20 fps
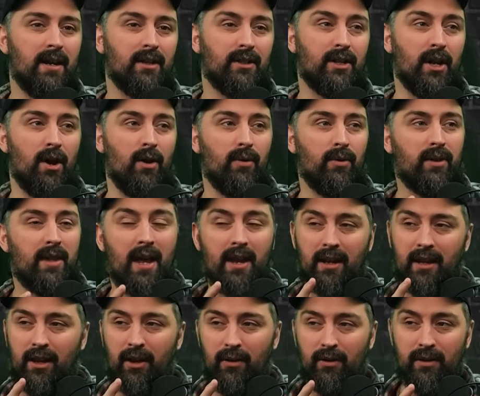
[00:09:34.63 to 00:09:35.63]
So
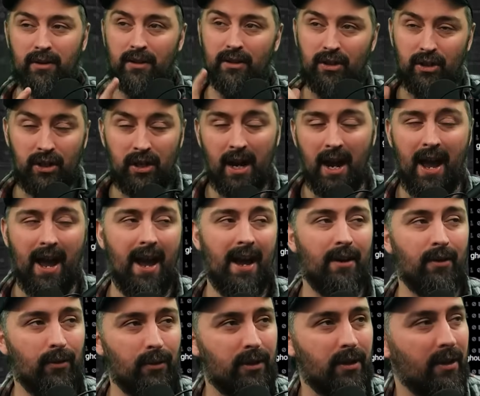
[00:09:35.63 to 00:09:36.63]
thank you to the chat,
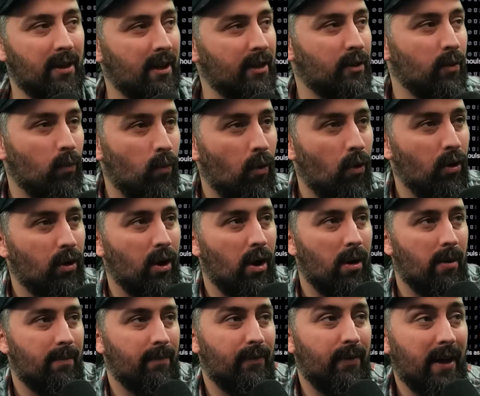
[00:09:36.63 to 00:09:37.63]
and also thanks to
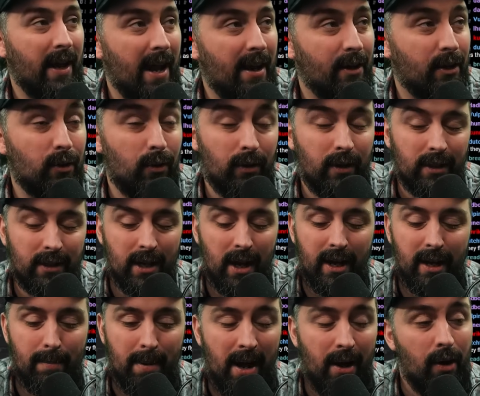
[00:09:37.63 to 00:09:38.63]
Warcom for getting us all
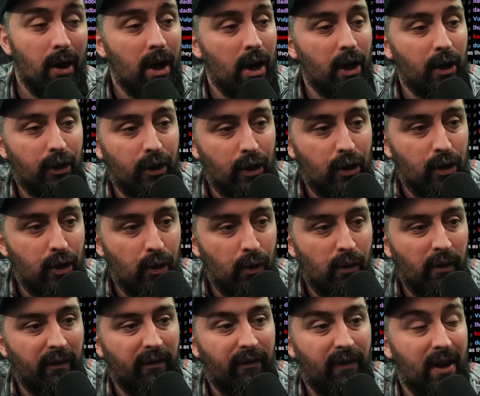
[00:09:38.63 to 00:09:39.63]
excited about the
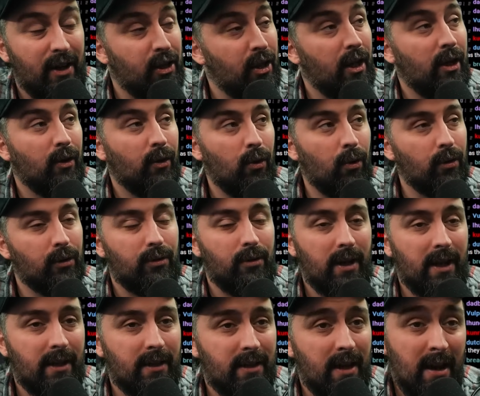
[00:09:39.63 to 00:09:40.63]
new Flesh Eater Quartz
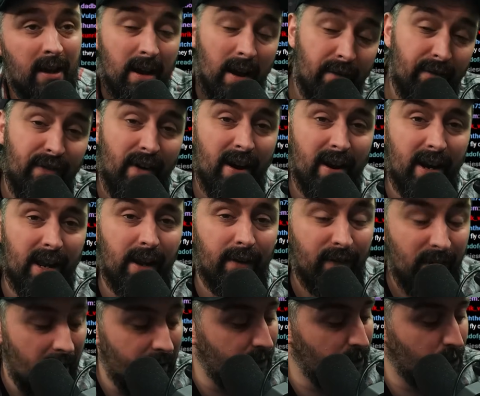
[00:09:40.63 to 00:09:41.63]
release. And finally, if
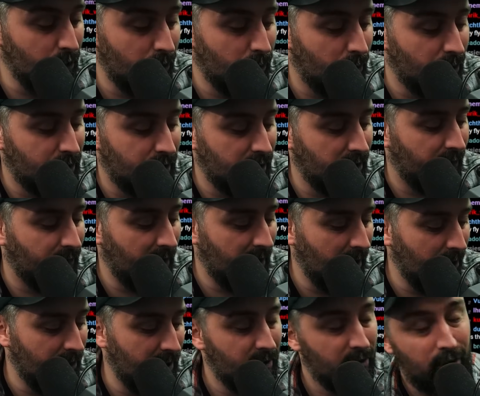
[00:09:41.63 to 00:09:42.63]
you have enjoyed watching this
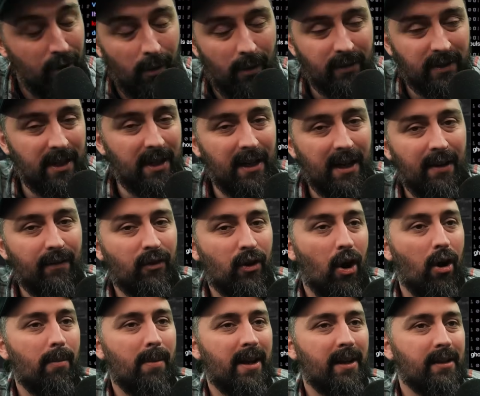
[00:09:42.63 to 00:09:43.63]
video, then do obviously leave
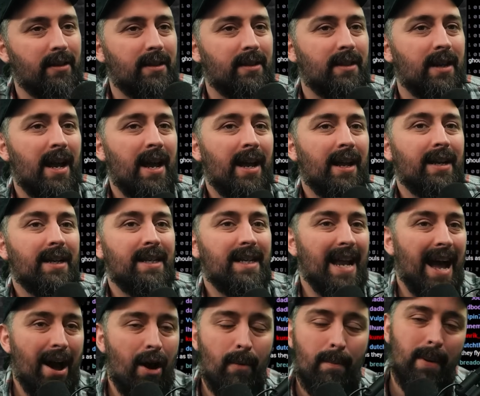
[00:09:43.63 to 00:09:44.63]
comments
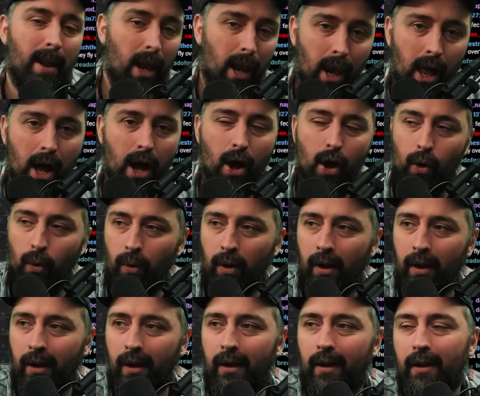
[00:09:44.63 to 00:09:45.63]
down below,
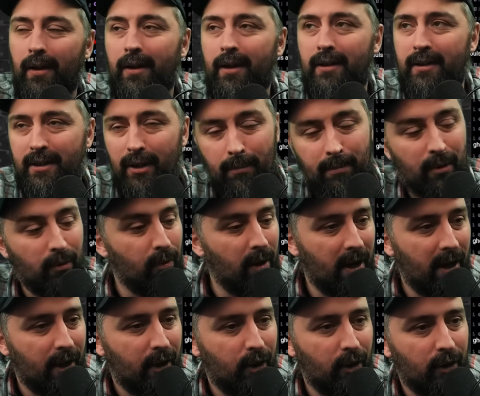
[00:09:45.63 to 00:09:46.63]
because it would be
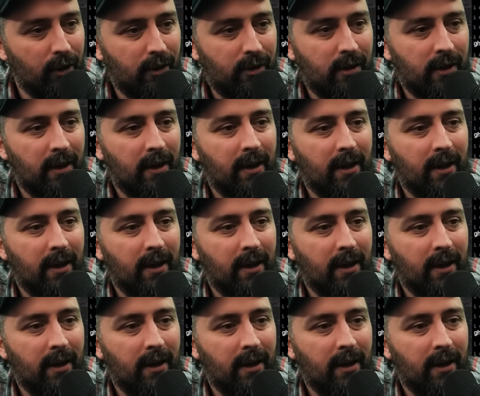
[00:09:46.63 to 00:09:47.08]
really good